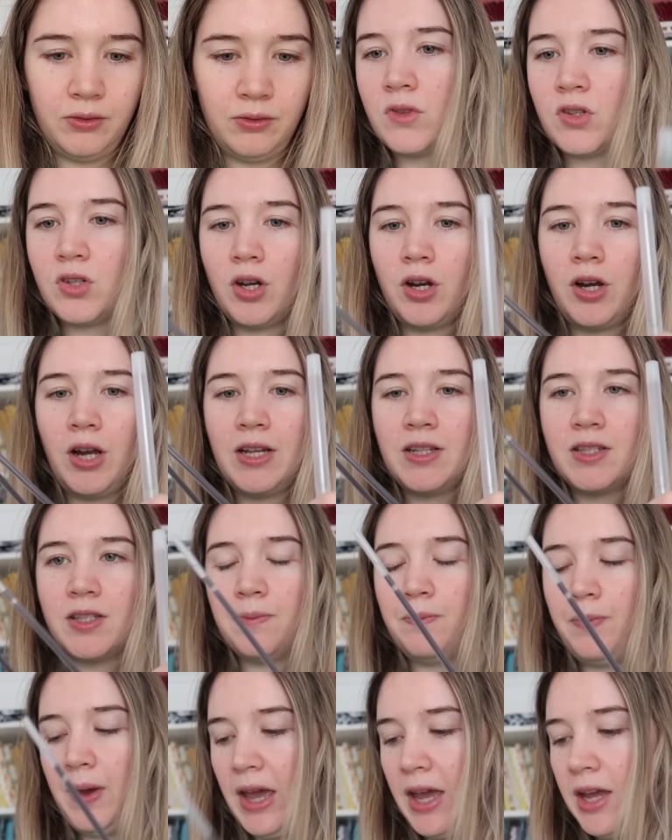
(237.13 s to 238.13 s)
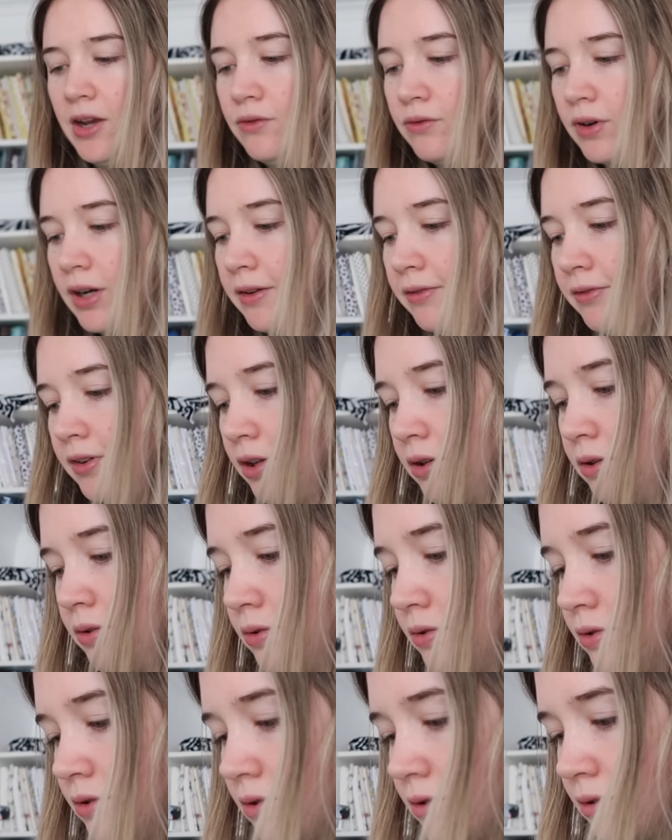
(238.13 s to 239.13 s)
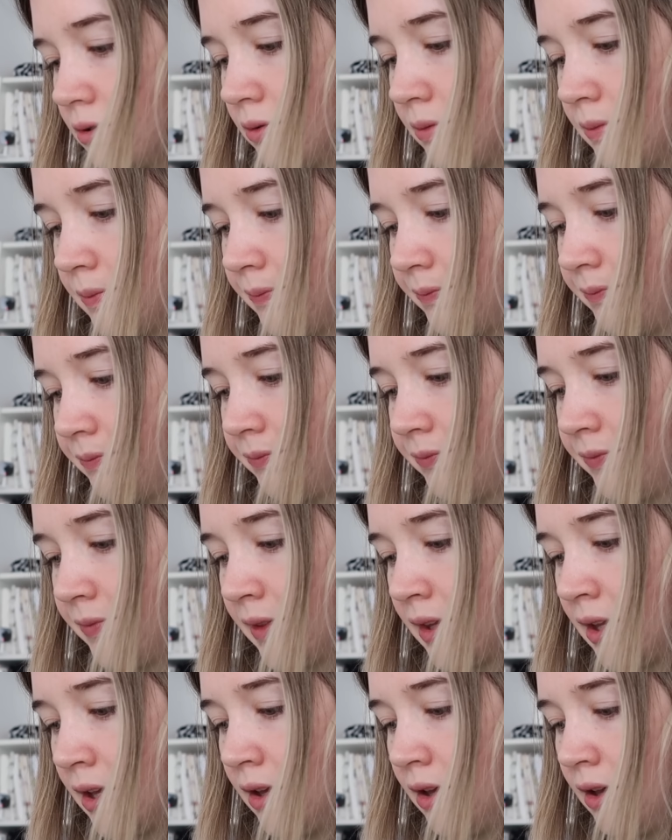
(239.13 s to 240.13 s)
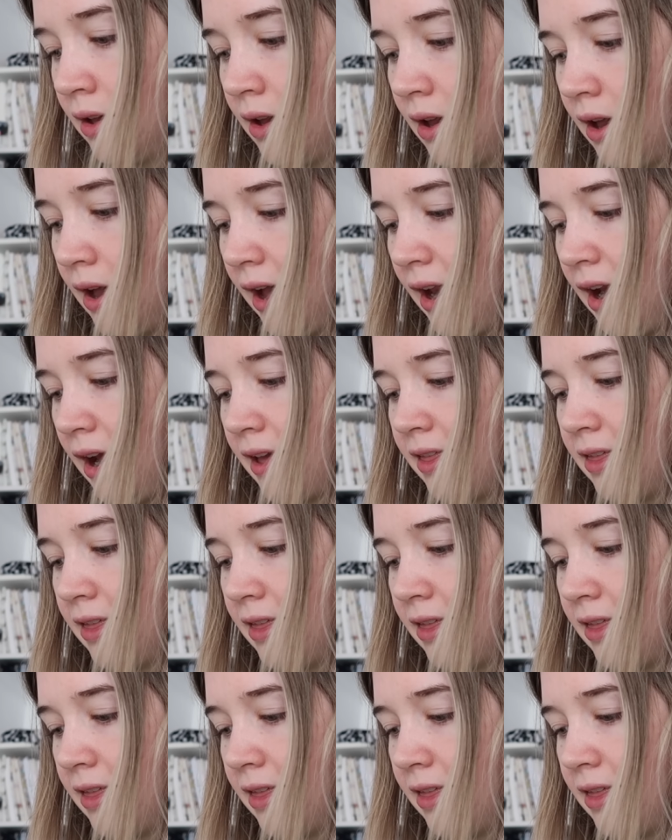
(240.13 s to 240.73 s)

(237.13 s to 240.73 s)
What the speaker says: So it's pen refills, and I